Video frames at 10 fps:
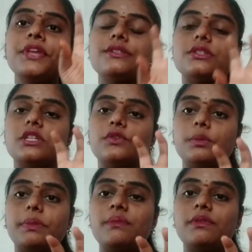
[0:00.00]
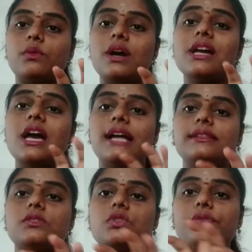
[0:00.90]
this is how the people work, and
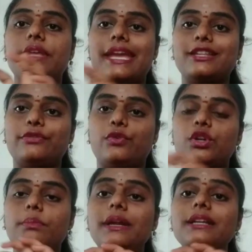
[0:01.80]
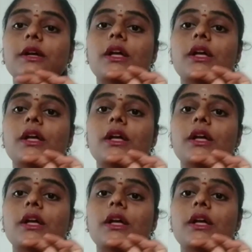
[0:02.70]
this is how they get the food, but